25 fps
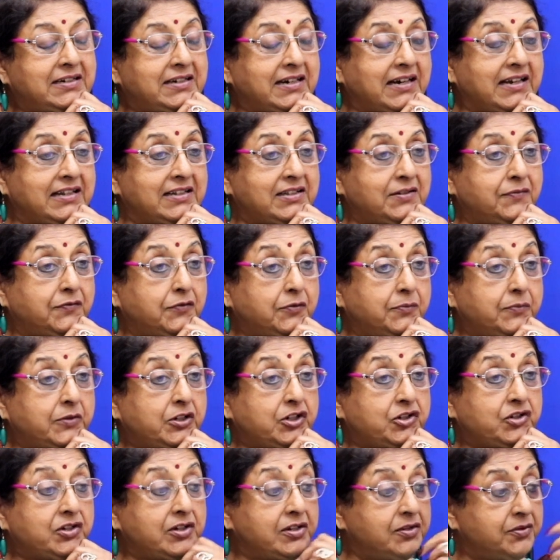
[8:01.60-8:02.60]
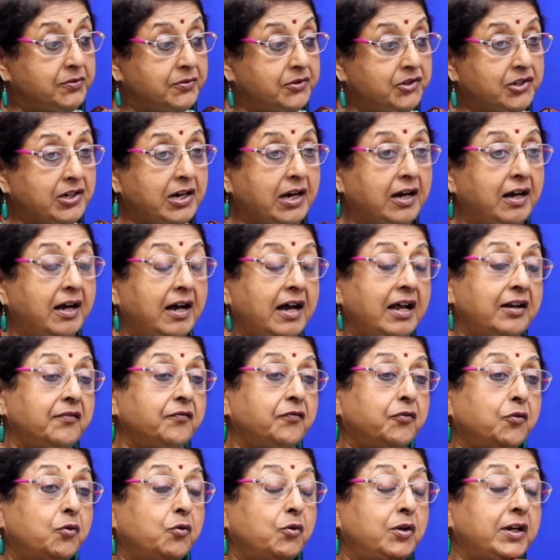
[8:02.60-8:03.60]
transformations which are
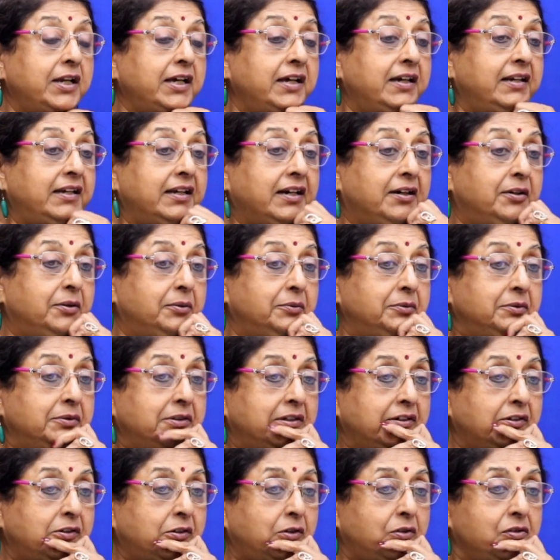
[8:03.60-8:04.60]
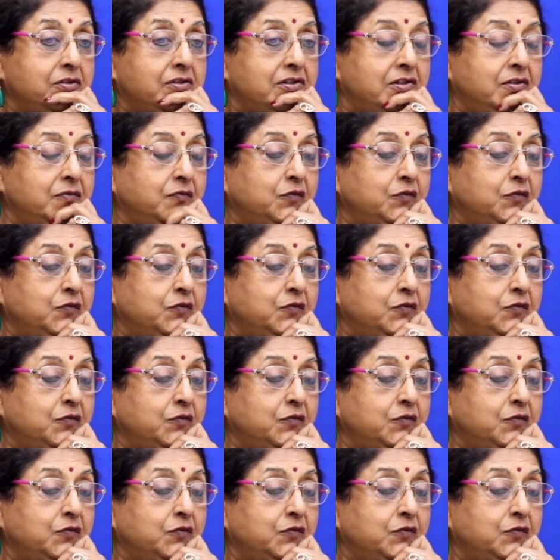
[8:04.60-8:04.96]
unfolding now across the